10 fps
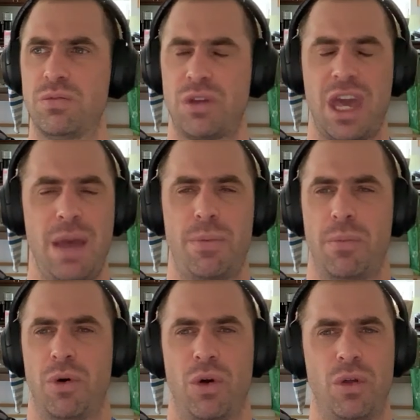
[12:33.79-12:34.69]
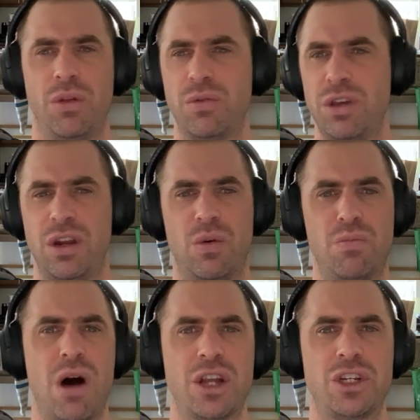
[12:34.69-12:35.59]
capable, you know,
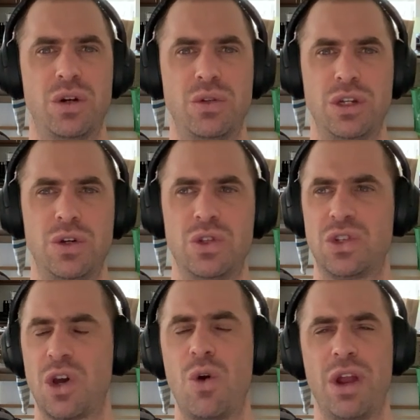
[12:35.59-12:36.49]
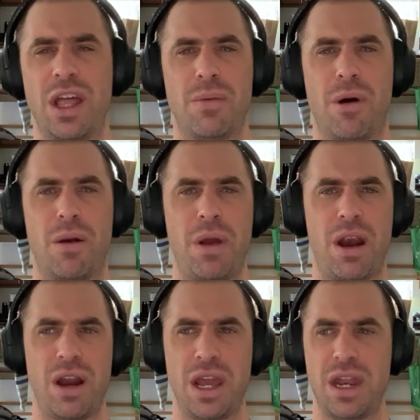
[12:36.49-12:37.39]
macho dudes, Conan the
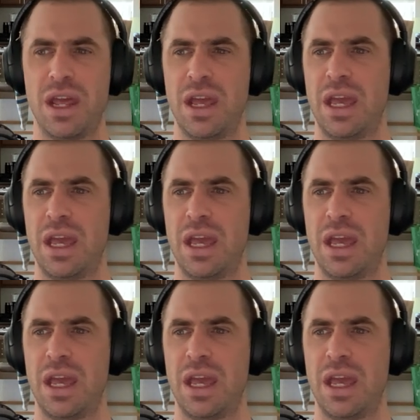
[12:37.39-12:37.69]
Barbarian,